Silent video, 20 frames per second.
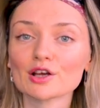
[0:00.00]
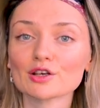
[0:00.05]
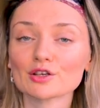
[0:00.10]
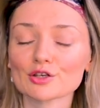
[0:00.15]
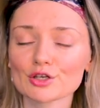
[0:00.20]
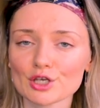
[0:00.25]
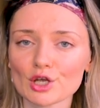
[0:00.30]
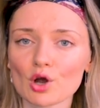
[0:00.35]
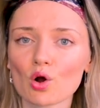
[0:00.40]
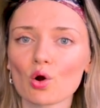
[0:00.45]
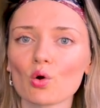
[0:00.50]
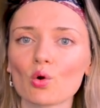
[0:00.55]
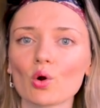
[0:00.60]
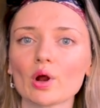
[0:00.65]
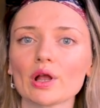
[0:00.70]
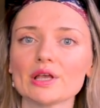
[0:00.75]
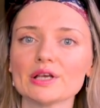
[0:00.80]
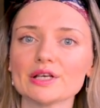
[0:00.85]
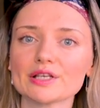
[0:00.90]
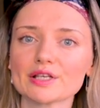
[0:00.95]

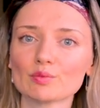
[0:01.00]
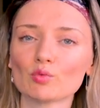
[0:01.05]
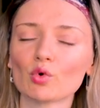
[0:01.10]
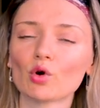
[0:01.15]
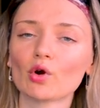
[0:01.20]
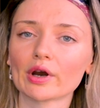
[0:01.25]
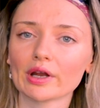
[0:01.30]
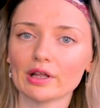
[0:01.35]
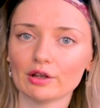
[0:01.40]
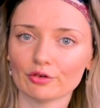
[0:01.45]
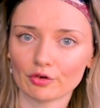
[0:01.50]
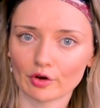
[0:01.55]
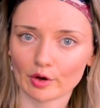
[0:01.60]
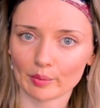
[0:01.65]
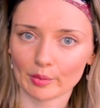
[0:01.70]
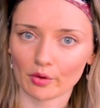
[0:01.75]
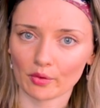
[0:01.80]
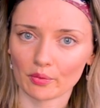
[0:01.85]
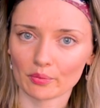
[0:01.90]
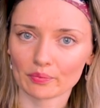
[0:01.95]
So is more
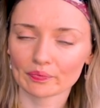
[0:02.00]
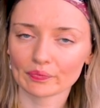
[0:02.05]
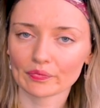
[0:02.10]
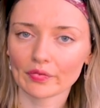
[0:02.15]
informal.